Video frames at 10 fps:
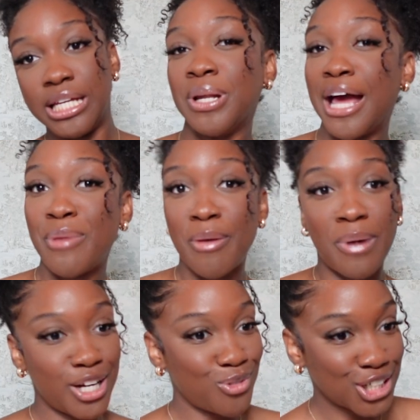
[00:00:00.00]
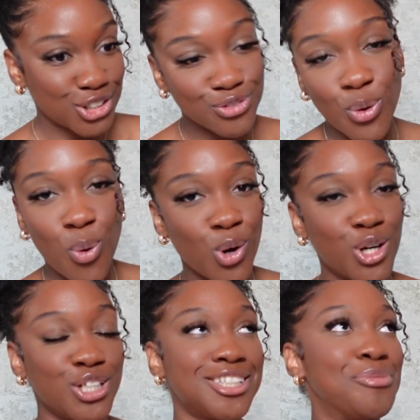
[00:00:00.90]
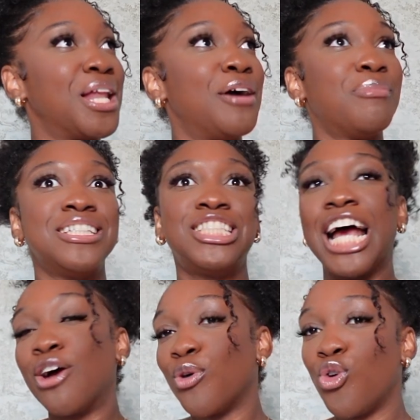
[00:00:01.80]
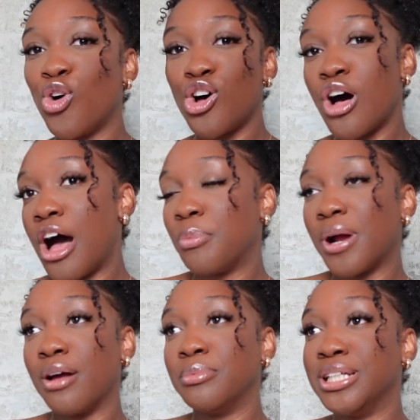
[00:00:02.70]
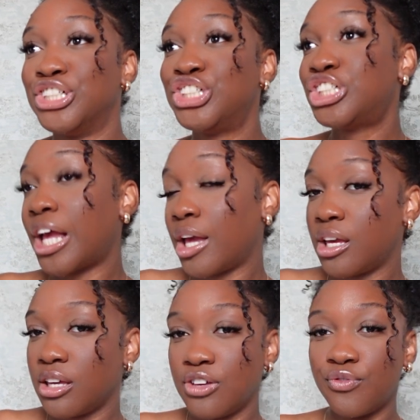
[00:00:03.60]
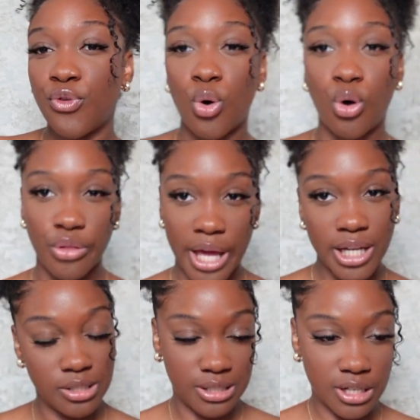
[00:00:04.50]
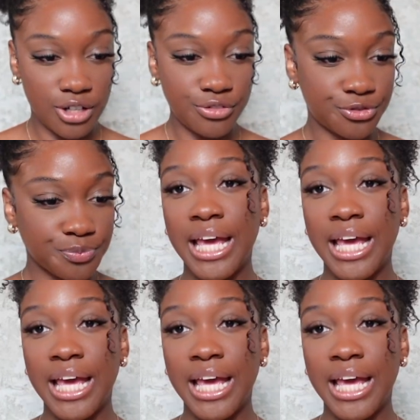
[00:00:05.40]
Apply my body wash, of course, apply my shower oil, I'll probably shave, all that good stuff.